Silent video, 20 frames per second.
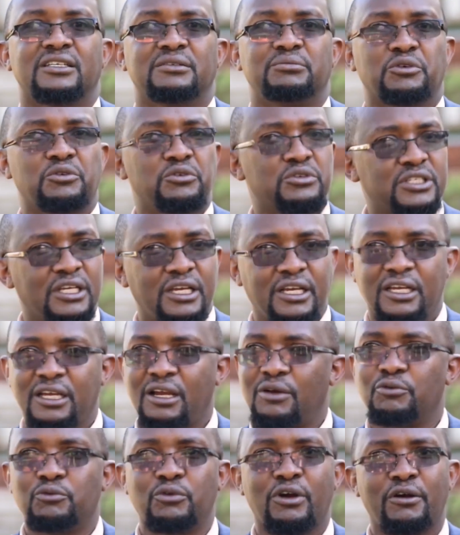because
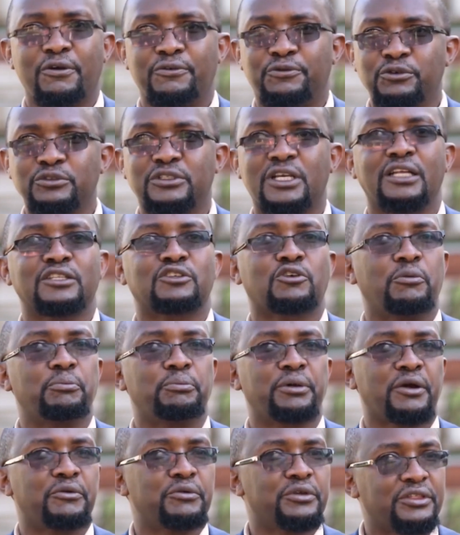our fruit can't
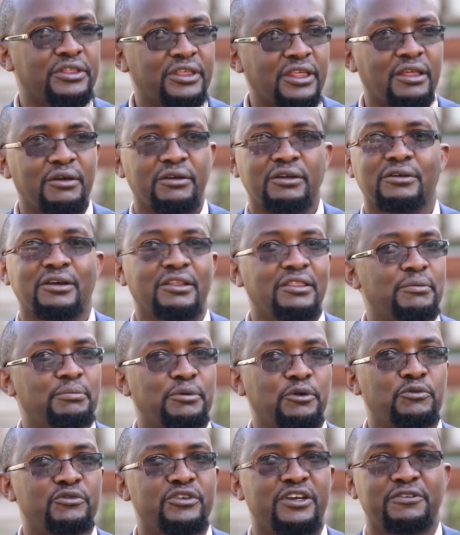compare with the
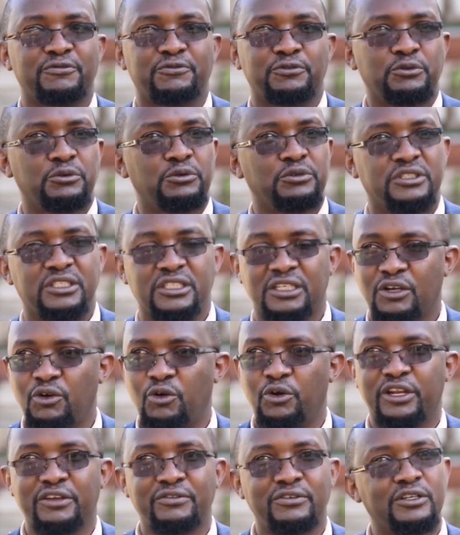Peruvian fruit
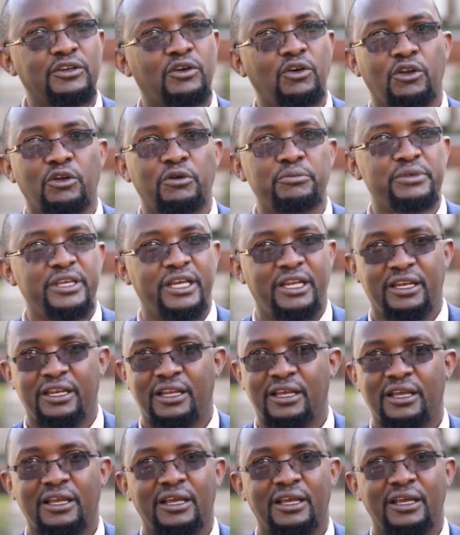or even Colombian.